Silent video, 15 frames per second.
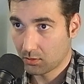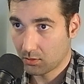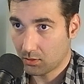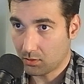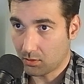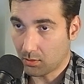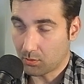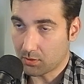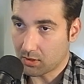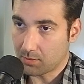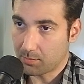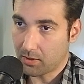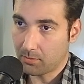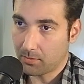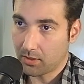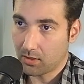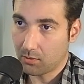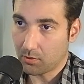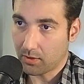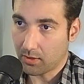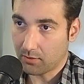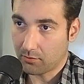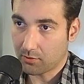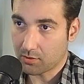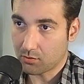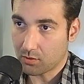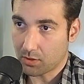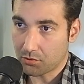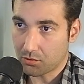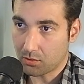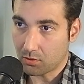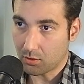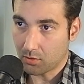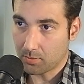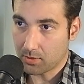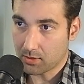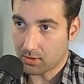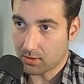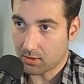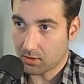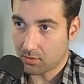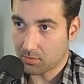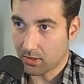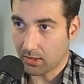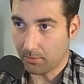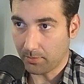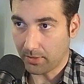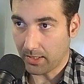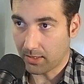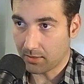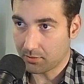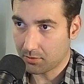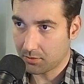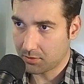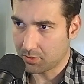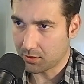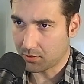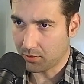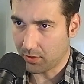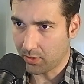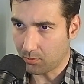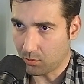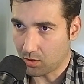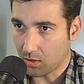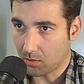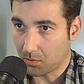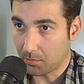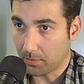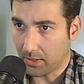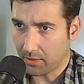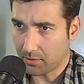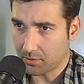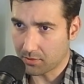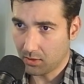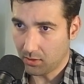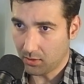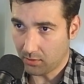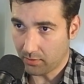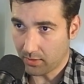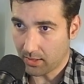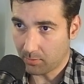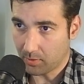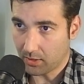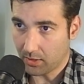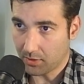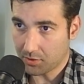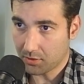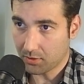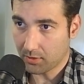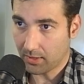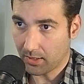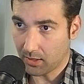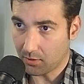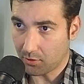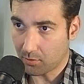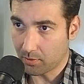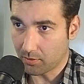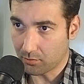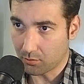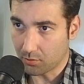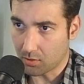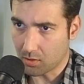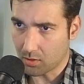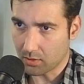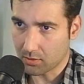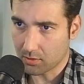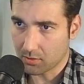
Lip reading: I was experimenting with infrastructural urban systems that meander to create walkable patterns of inhabitation and urban food gardens.